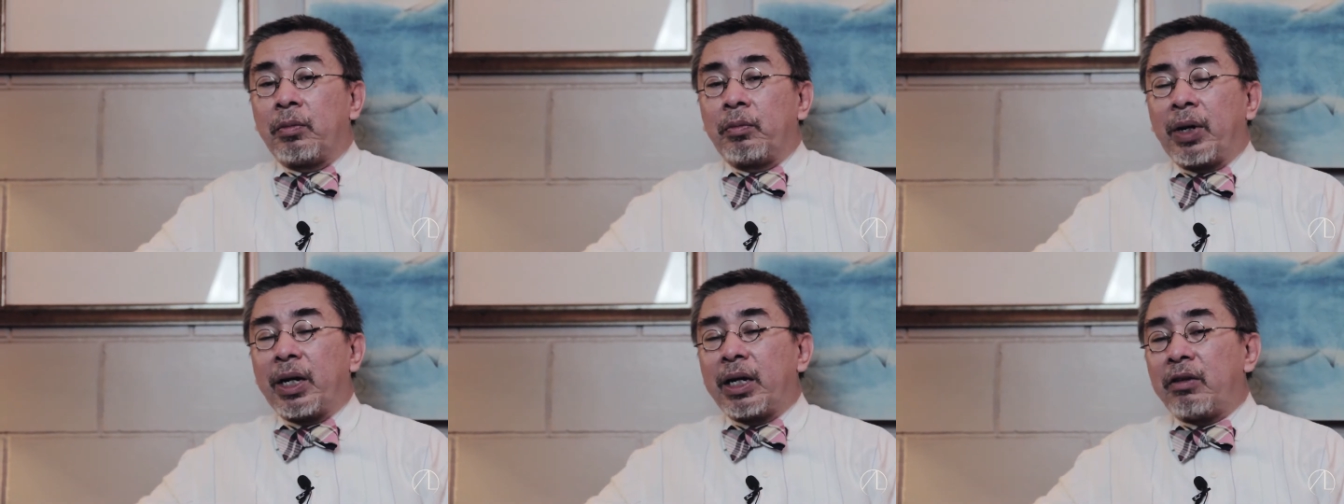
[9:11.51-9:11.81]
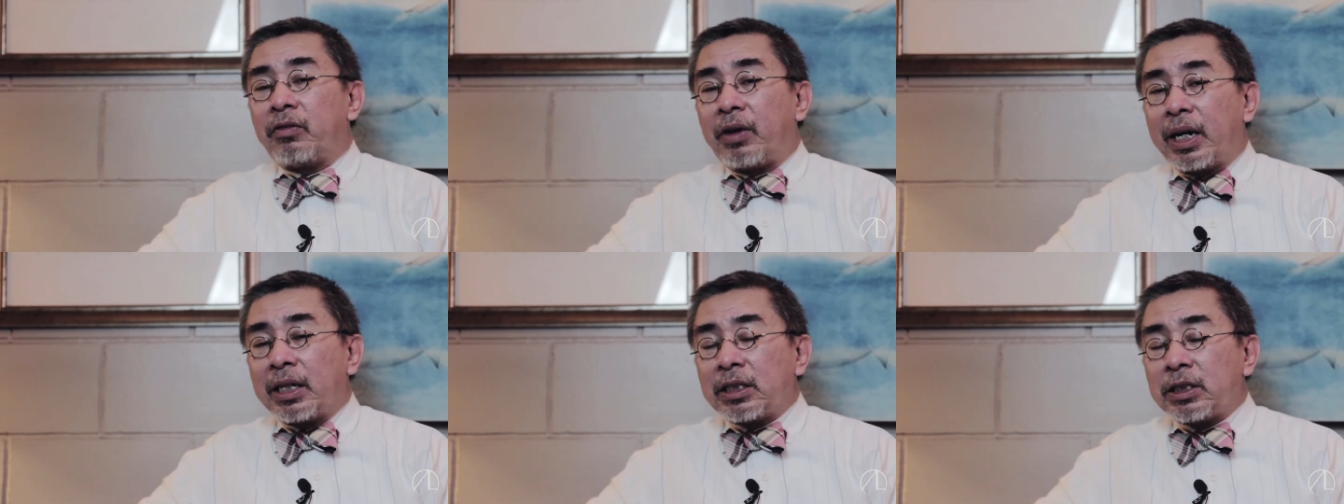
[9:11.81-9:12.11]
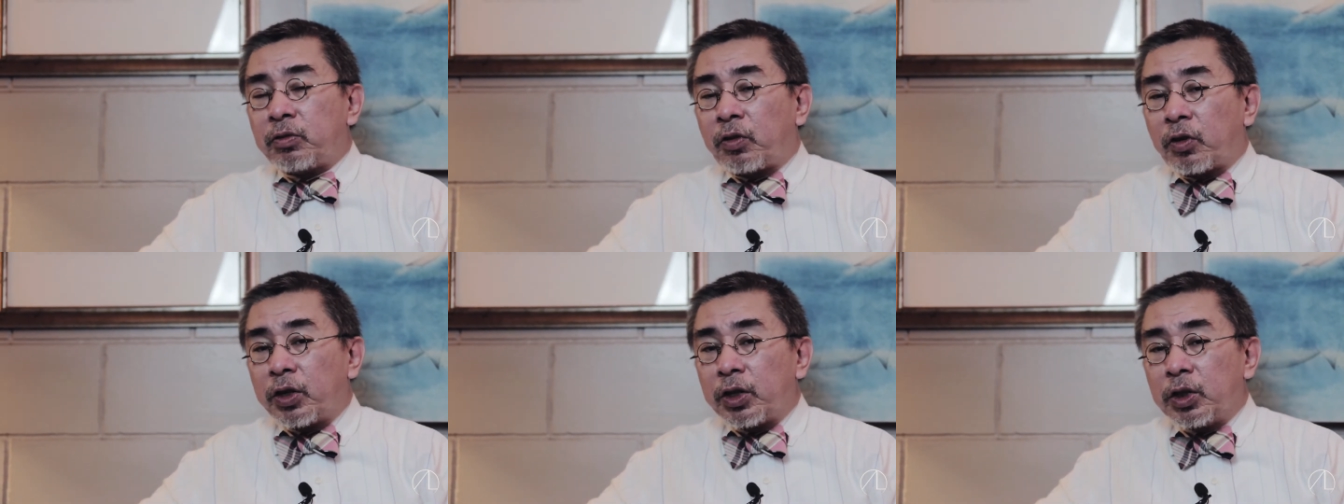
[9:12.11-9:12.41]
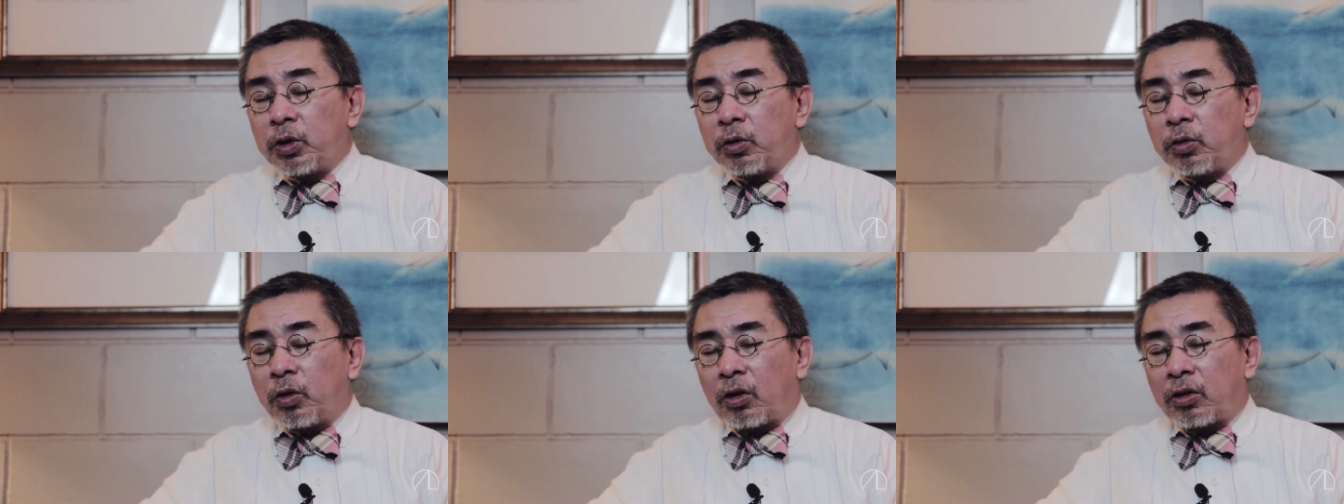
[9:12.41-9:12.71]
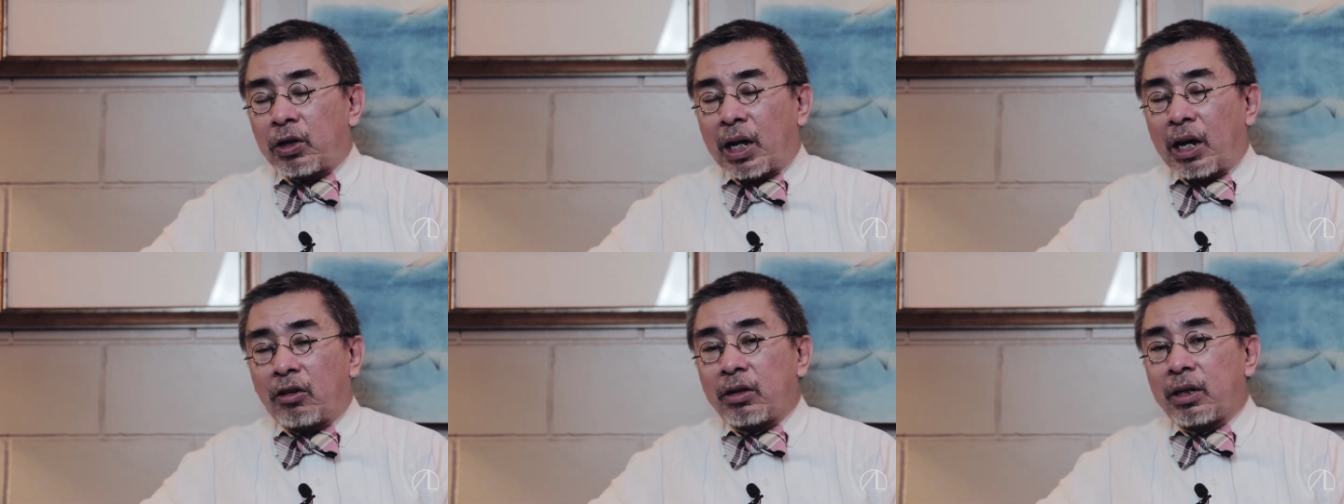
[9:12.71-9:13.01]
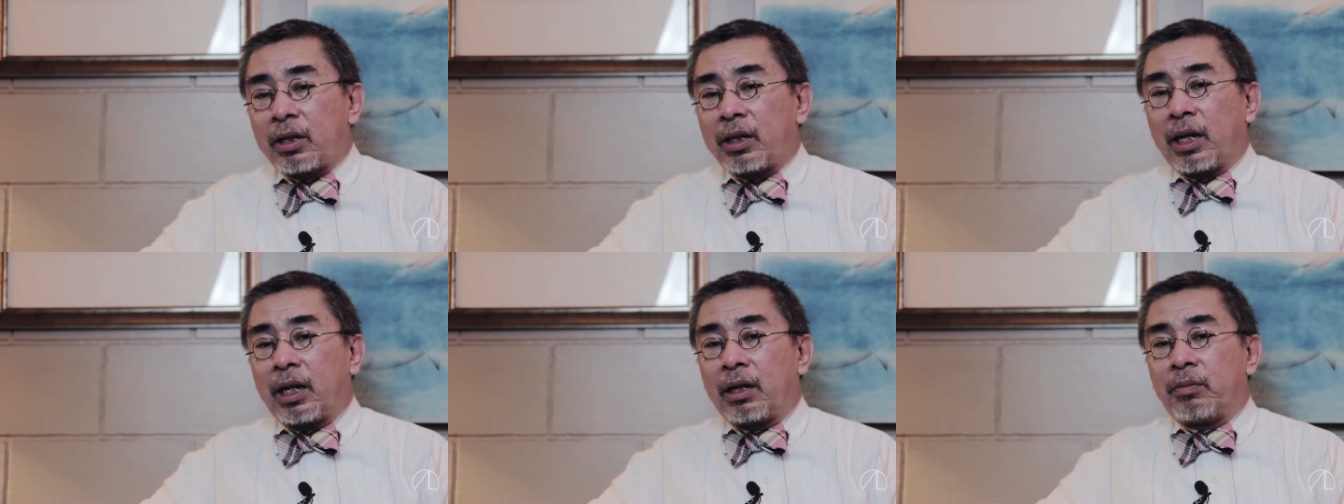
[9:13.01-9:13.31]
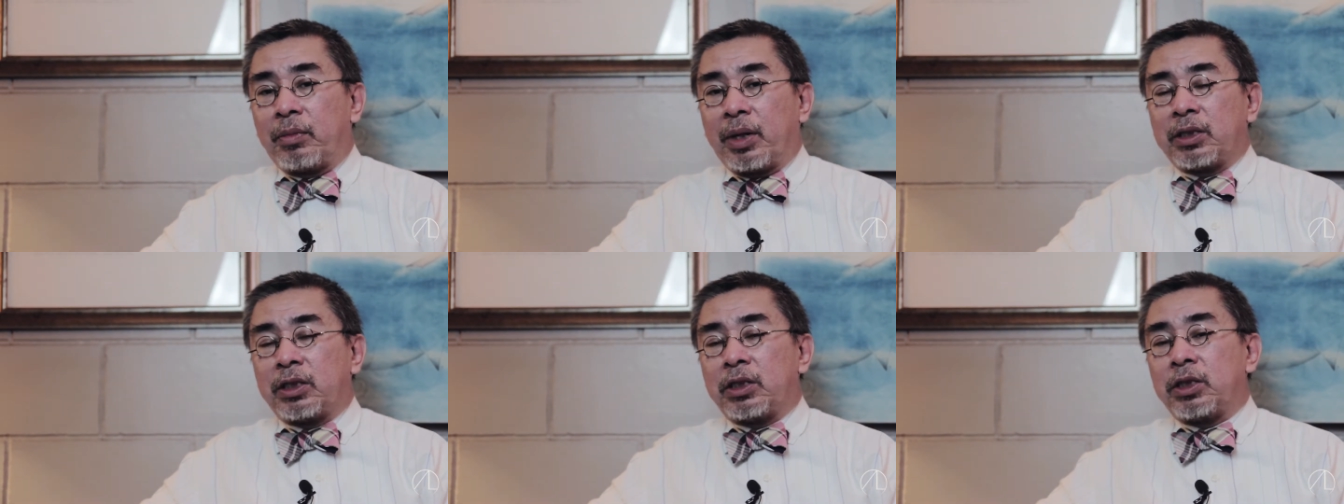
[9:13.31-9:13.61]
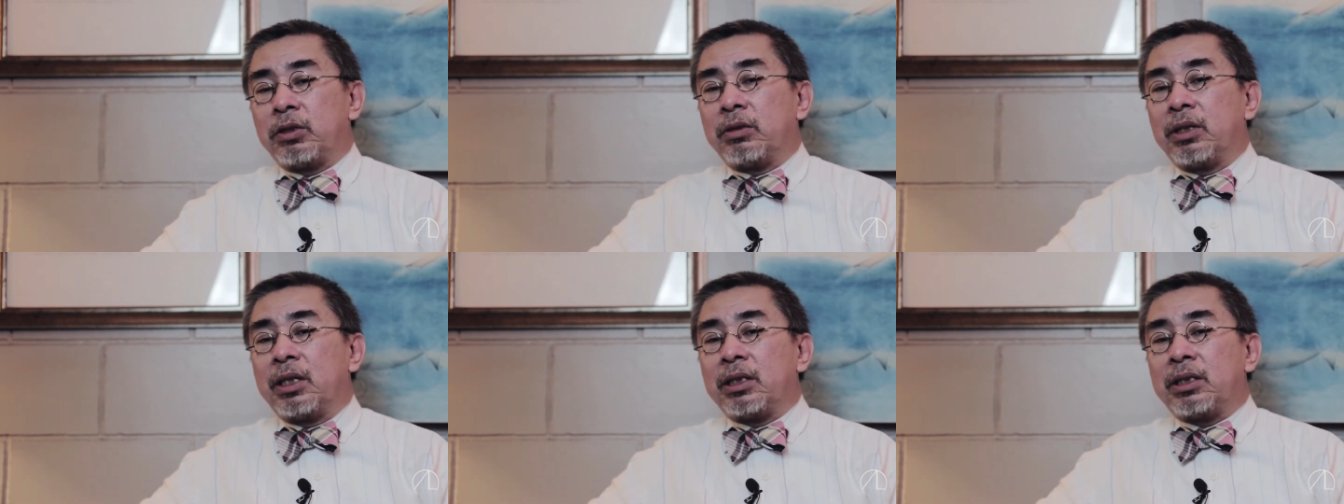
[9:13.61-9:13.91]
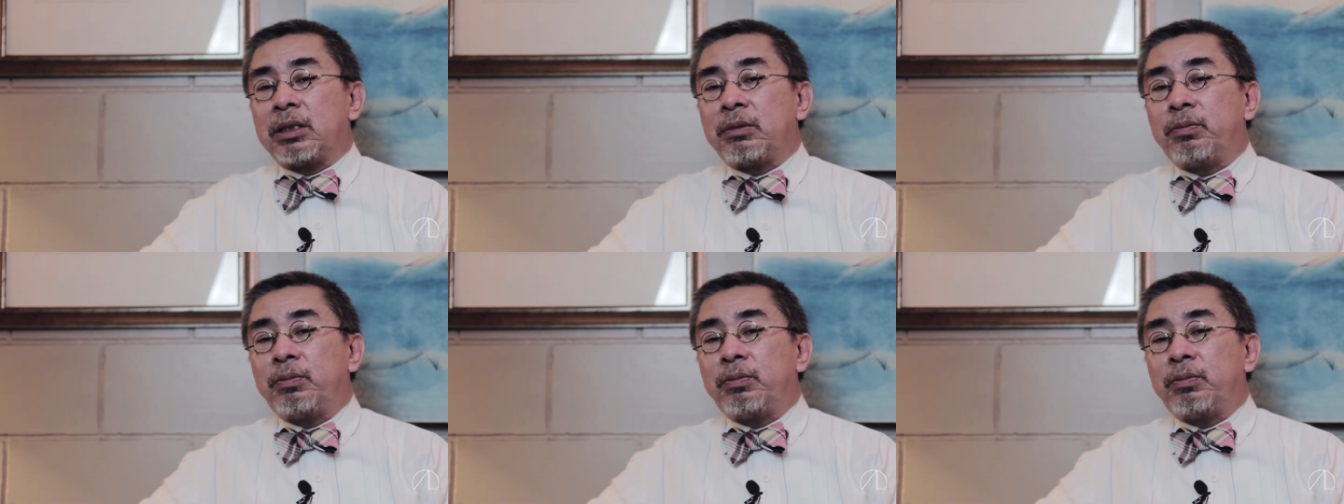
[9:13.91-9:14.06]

My advice for you all out there, my students,